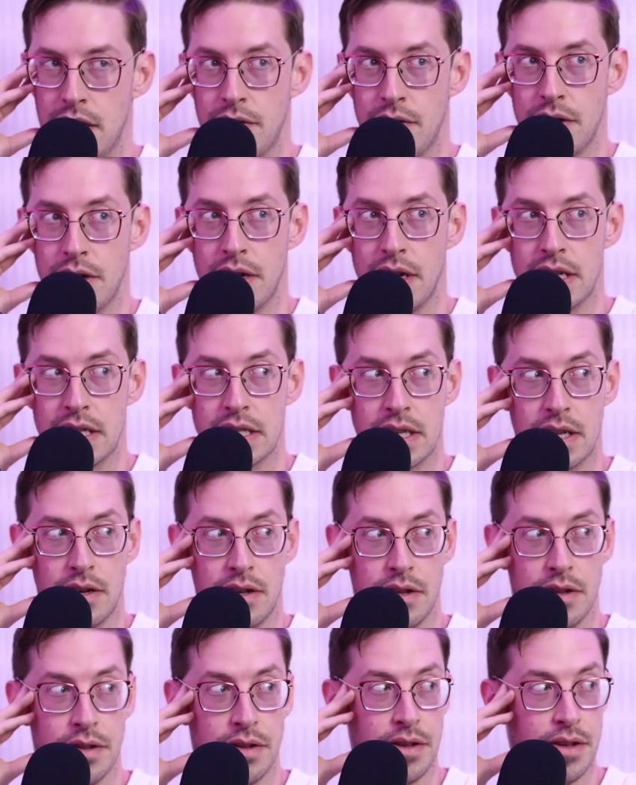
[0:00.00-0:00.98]
you give a nice
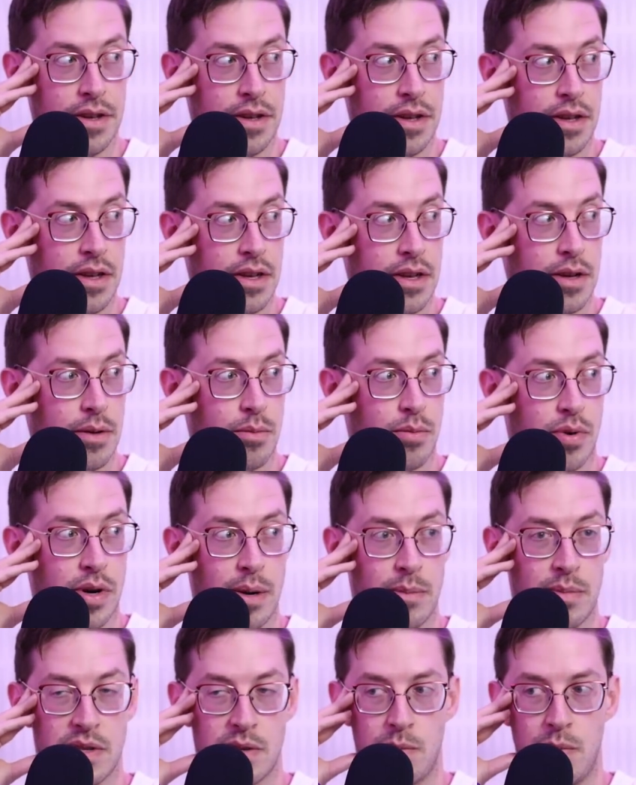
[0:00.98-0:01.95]
little
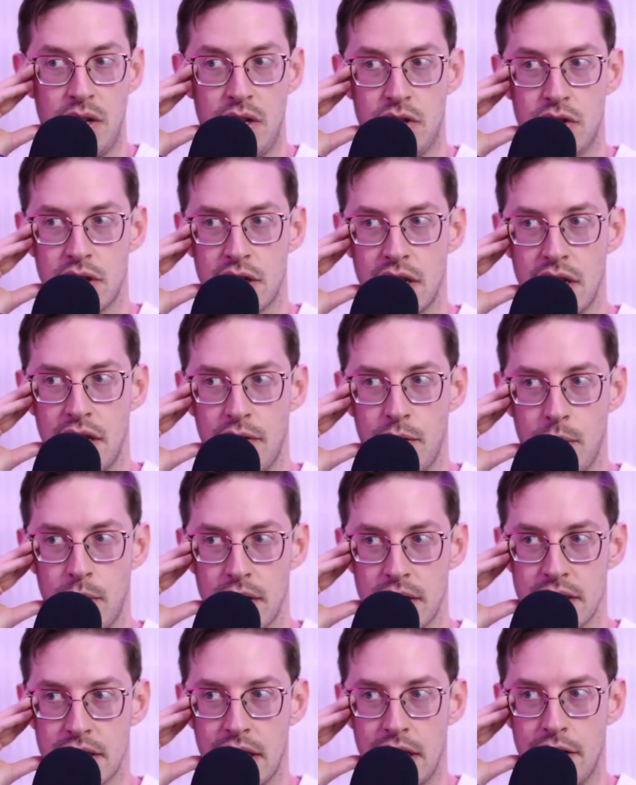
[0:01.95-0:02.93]
prep speech to get
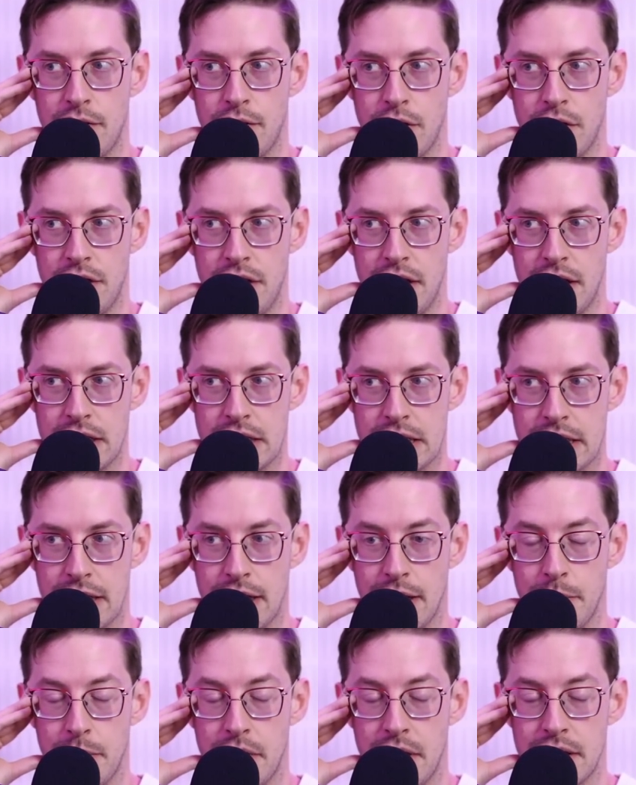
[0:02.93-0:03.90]
everyone excited for the dance to come?